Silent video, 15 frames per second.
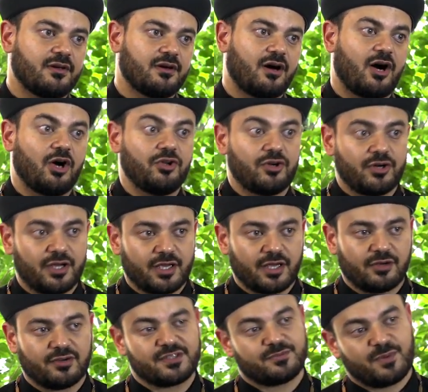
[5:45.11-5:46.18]
honoring
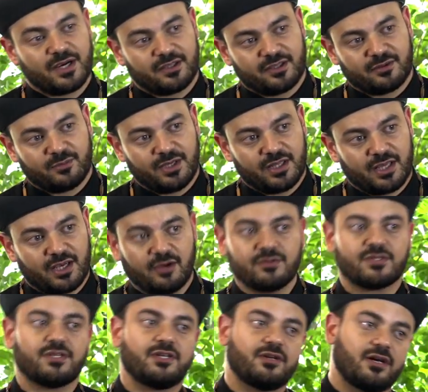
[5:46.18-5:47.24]
and respecting me in the
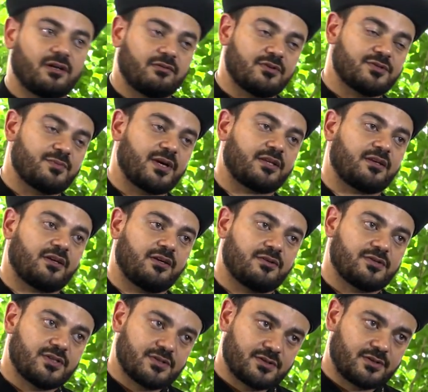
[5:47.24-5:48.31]
house and you're not respecting your
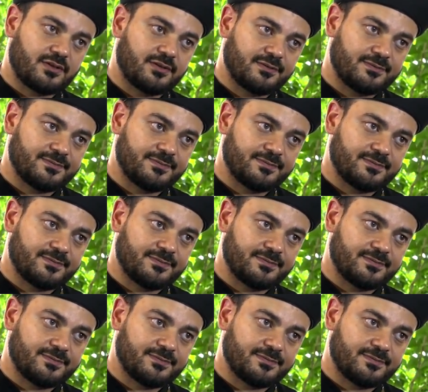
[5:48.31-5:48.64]
sister.